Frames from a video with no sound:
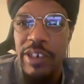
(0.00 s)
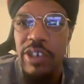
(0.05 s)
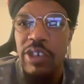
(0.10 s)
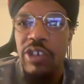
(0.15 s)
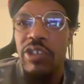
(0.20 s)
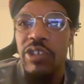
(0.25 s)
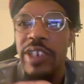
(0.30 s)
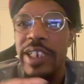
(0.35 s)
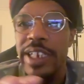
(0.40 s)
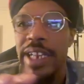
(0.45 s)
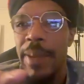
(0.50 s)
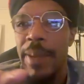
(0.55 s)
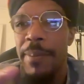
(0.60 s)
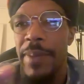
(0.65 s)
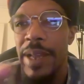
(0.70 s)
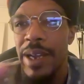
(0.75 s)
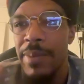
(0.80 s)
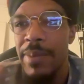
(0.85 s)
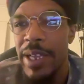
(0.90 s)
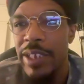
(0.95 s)
you need a
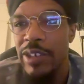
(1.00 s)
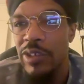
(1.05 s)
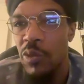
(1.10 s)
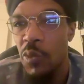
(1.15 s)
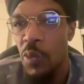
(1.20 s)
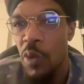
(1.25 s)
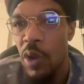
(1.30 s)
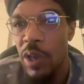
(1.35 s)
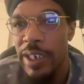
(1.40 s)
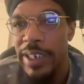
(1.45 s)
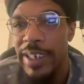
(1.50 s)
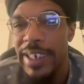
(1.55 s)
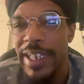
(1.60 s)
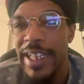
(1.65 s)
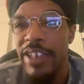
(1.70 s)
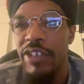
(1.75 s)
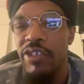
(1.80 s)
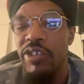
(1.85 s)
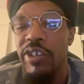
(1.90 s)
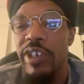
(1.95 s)
MetaMask wallet, and you